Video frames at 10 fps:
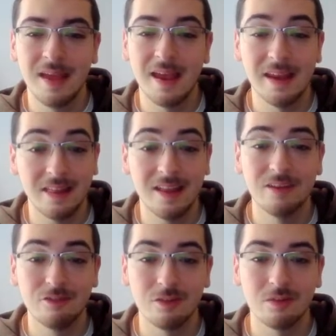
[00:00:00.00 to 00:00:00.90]
and he
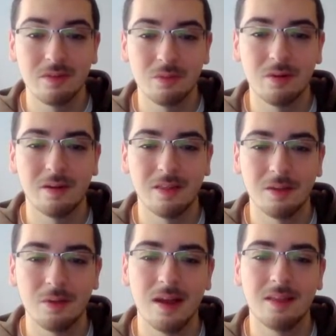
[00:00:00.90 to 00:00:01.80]
stayed true to his word, so
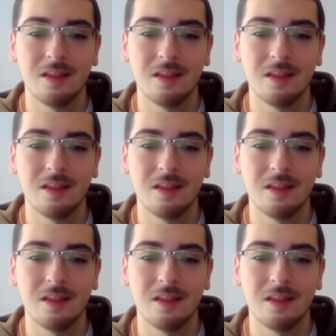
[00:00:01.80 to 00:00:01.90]
you guys